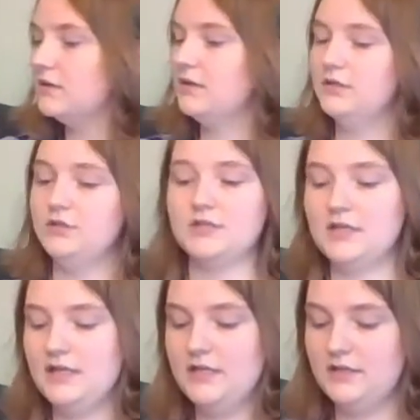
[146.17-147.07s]
Just
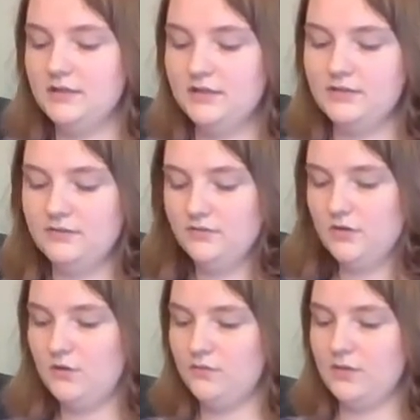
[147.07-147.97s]
kind of
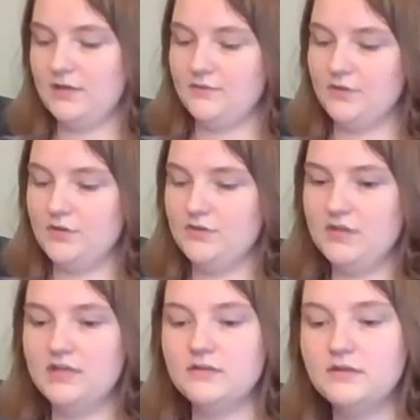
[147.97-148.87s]
go whatever you
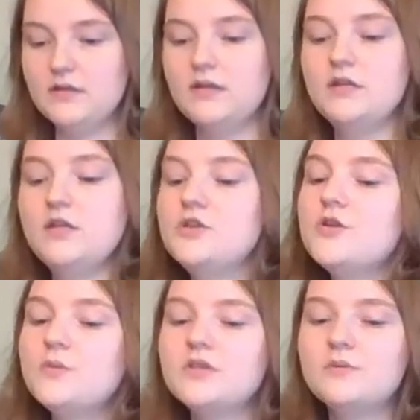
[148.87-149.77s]
think. You
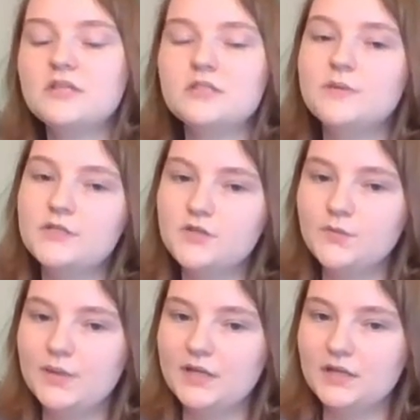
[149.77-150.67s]
don't want the wings to be too
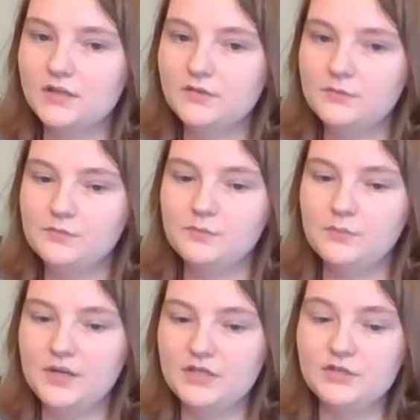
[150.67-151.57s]
big,
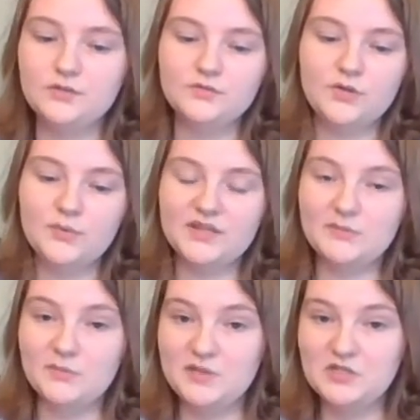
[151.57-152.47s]
but you don't want
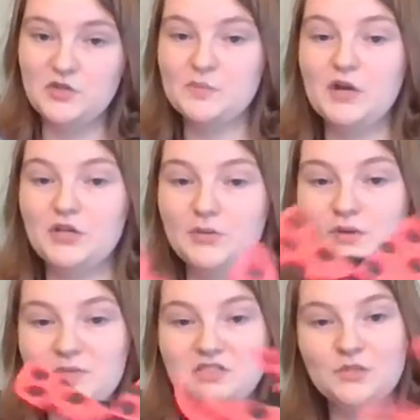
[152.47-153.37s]
them to be too small. You want
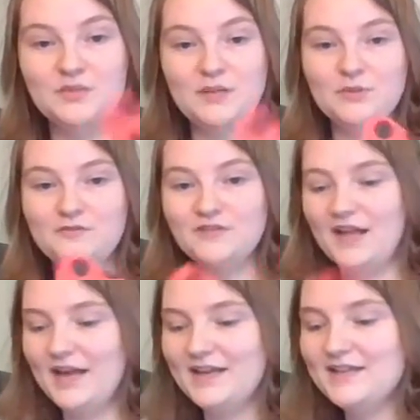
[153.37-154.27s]
them to still be able to
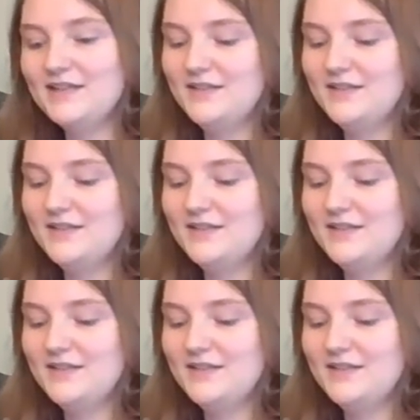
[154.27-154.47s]
fly.